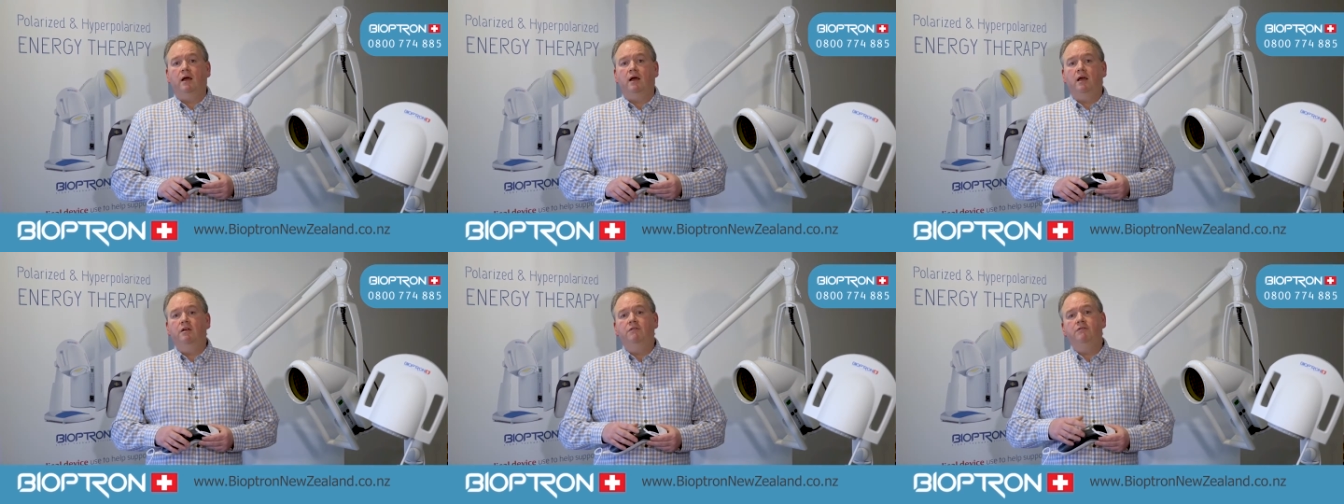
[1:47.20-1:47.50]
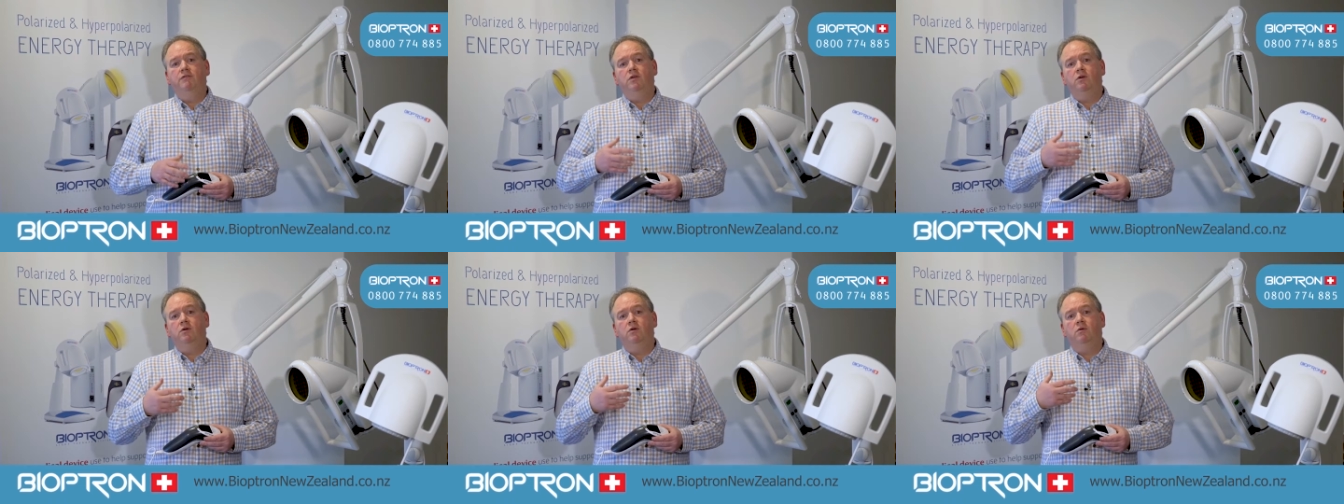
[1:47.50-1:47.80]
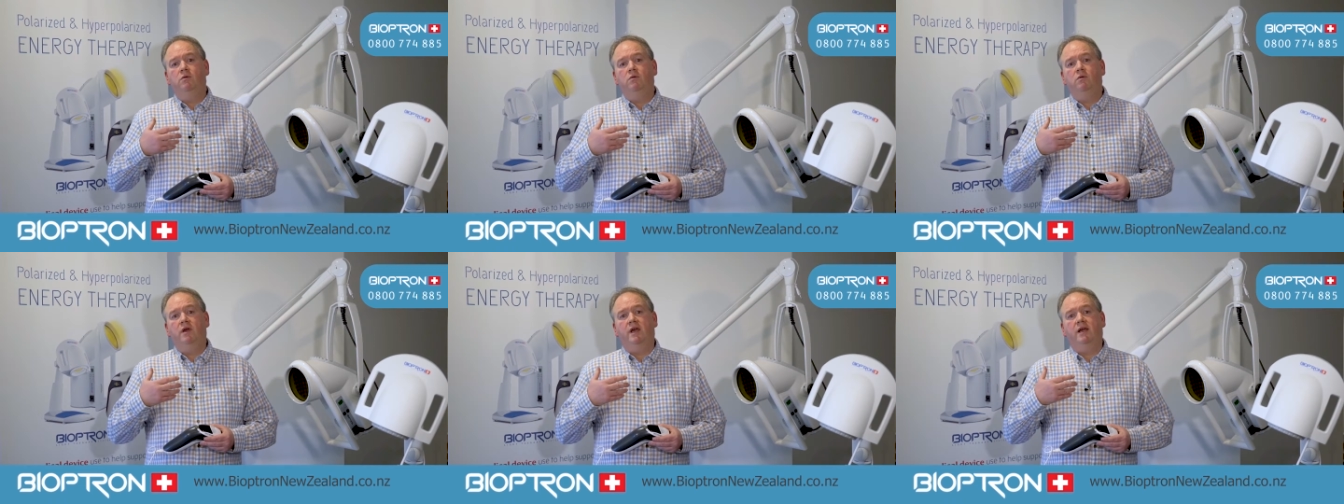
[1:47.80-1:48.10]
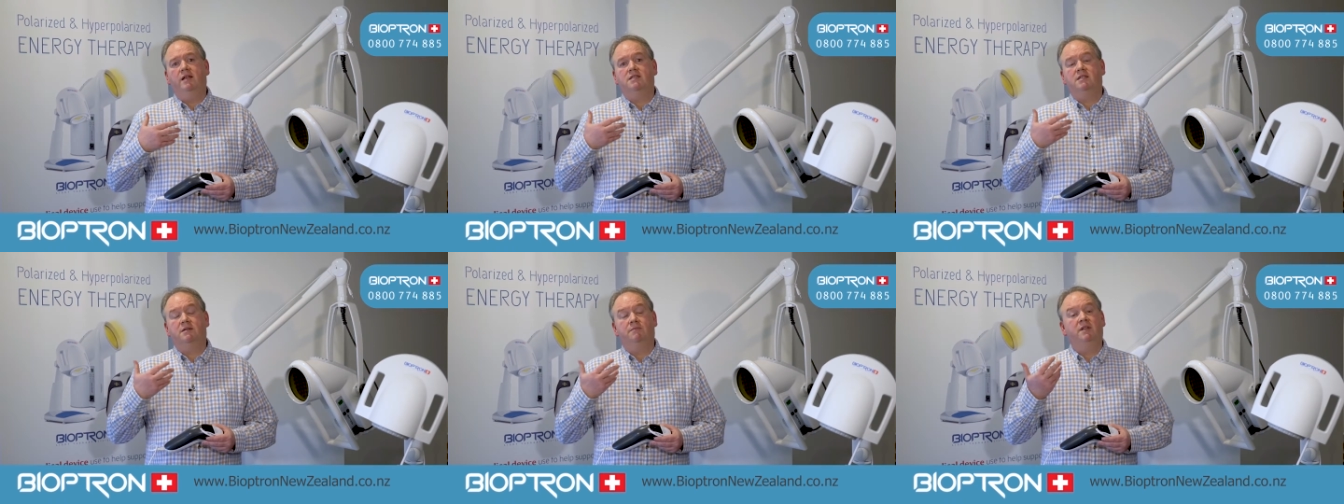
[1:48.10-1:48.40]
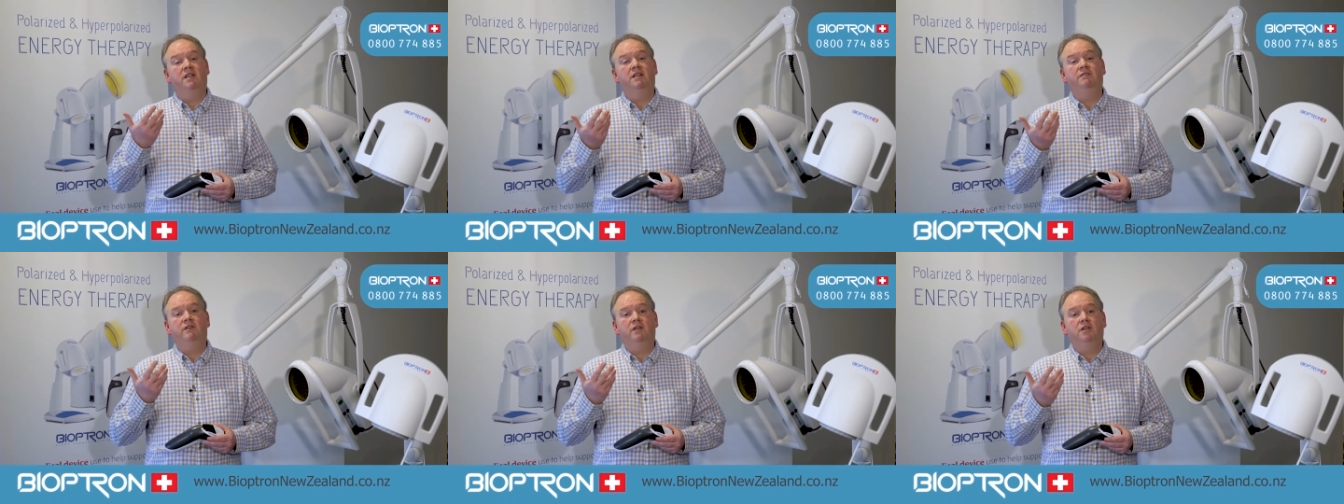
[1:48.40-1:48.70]
If you had some
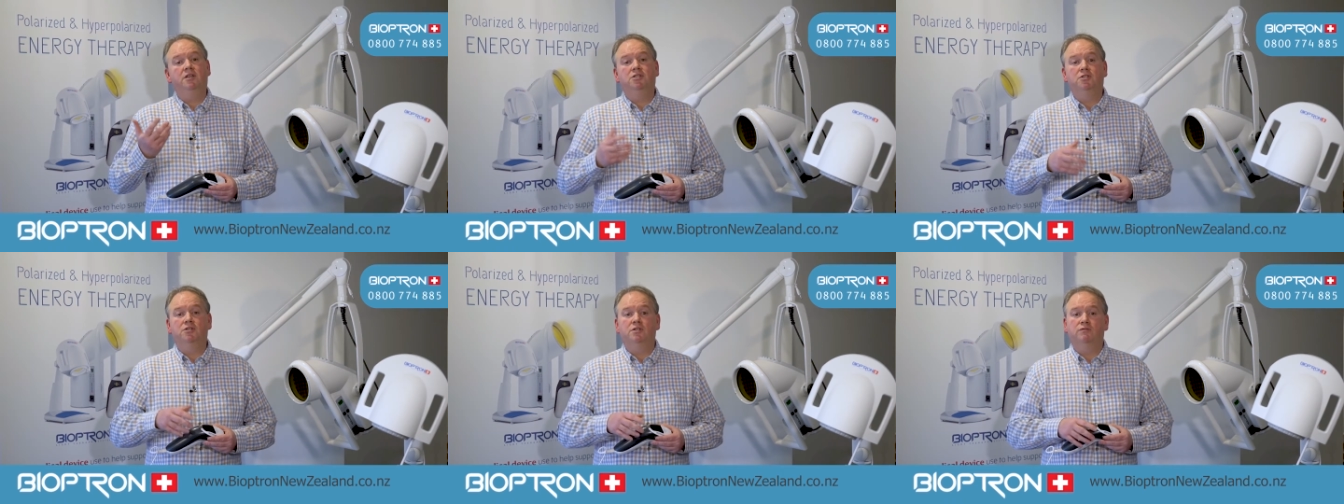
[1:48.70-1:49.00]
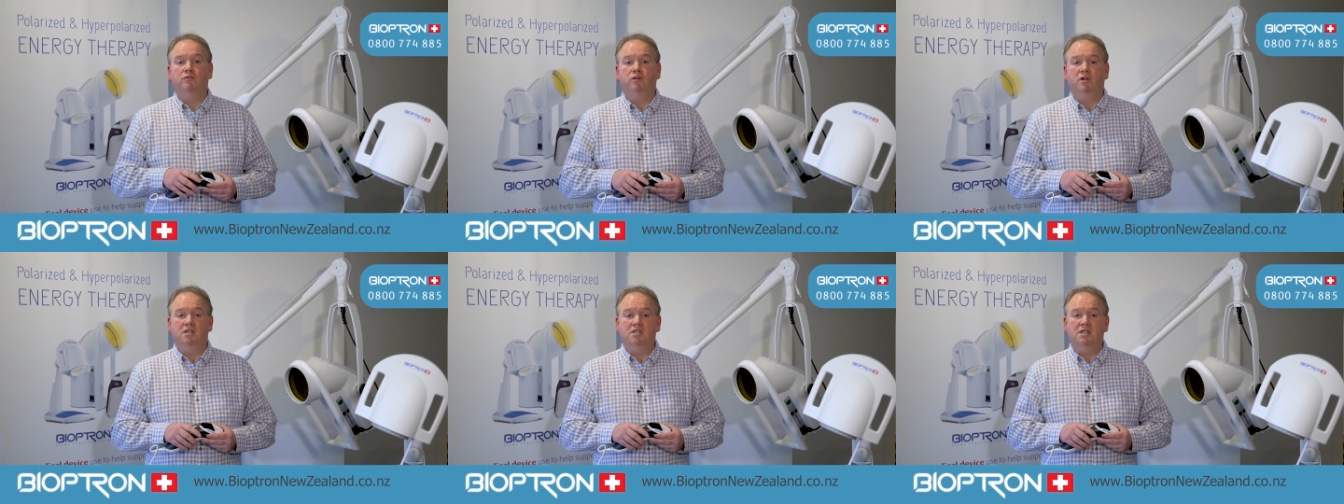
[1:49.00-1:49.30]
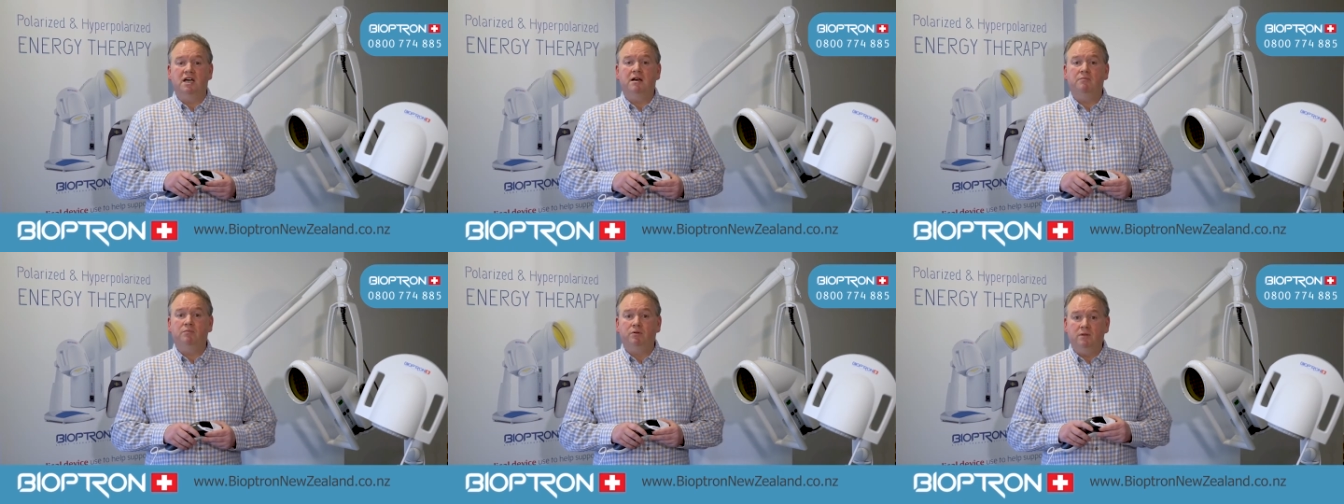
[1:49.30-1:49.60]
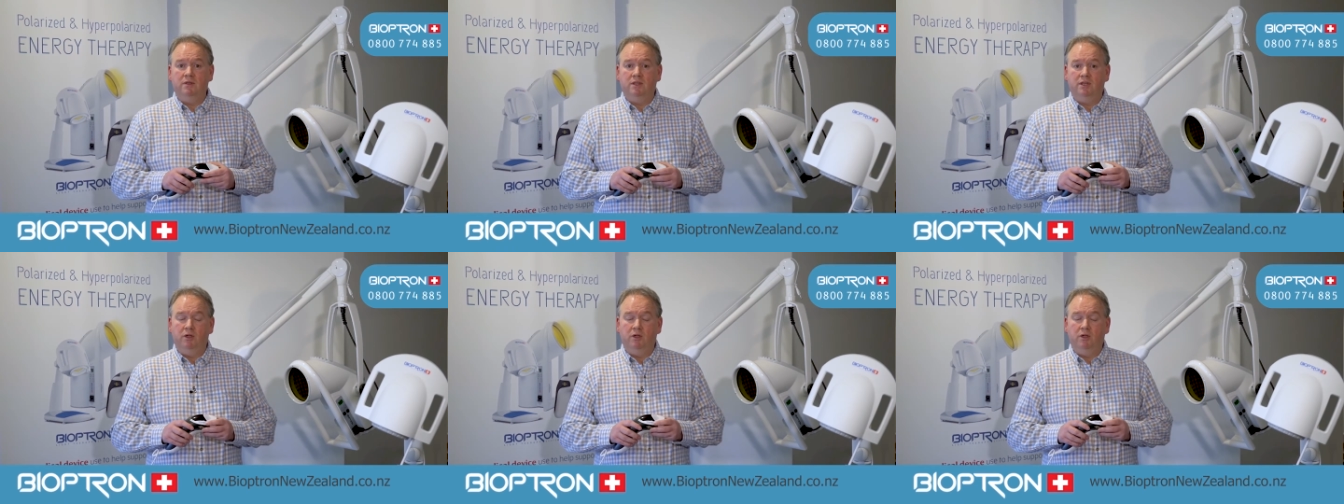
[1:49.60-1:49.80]
liver issues, for example,